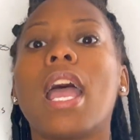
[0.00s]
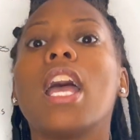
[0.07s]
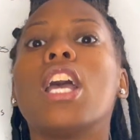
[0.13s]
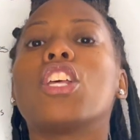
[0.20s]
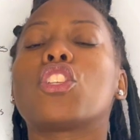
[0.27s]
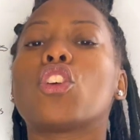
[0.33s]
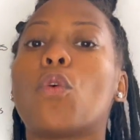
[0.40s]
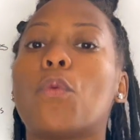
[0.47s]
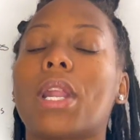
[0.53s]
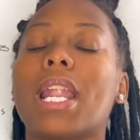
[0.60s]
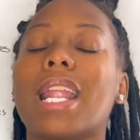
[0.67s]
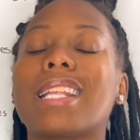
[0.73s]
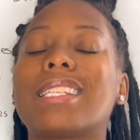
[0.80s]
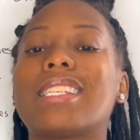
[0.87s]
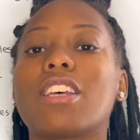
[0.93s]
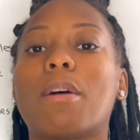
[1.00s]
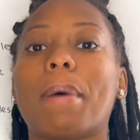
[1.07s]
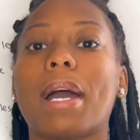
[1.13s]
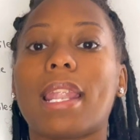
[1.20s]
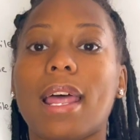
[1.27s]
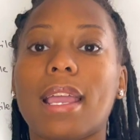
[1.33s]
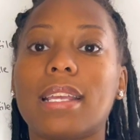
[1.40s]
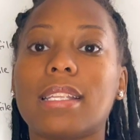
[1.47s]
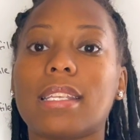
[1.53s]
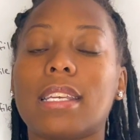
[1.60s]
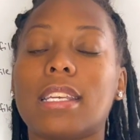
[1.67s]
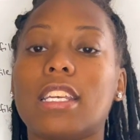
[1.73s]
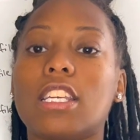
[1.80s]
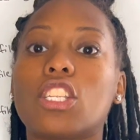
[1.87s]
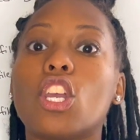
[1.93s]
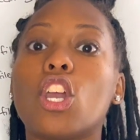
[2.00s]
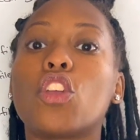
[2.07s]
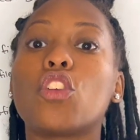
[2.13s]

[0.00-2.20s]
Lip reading: So what I like to tell my clients is